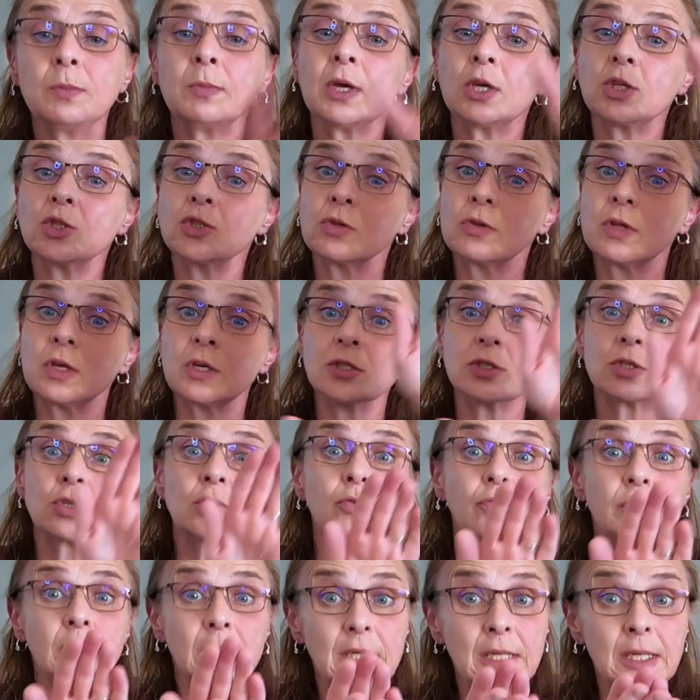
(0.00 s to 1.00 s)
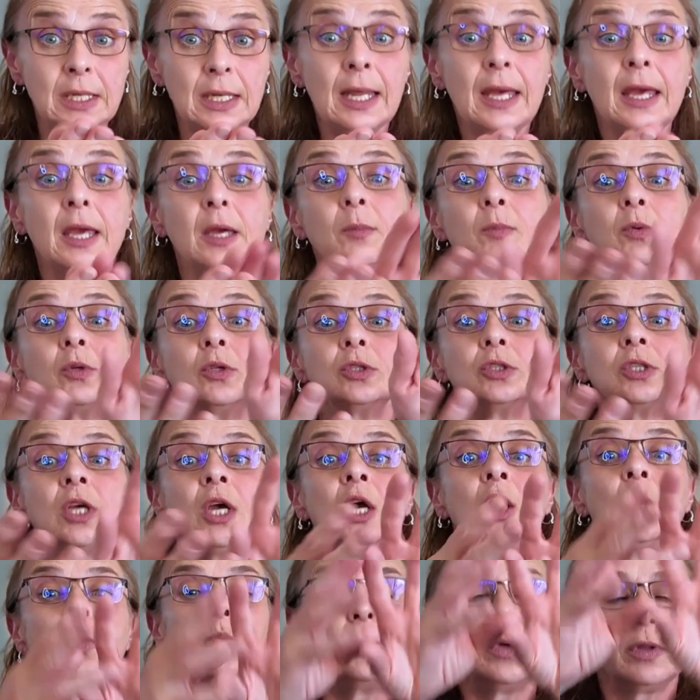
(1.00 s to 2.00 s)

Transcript: we make sure that it's correctly labeled